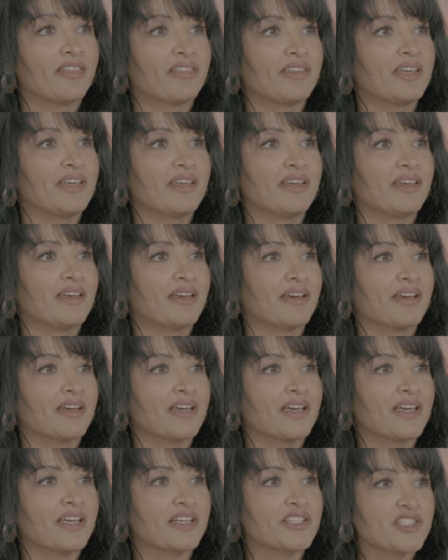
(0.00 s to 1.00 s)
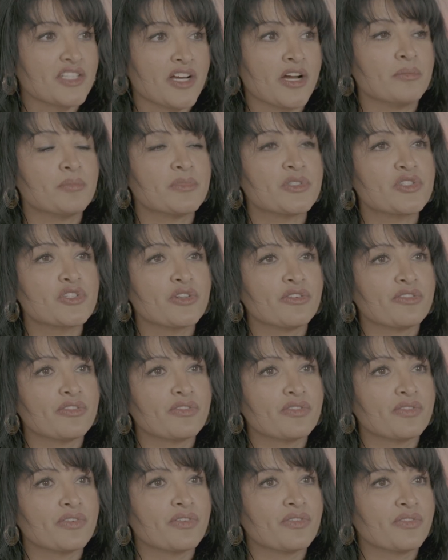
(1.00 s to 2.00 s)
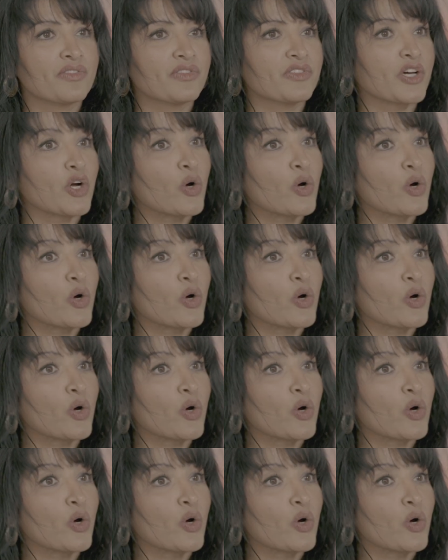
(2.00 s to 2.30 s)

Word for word: the excitement of the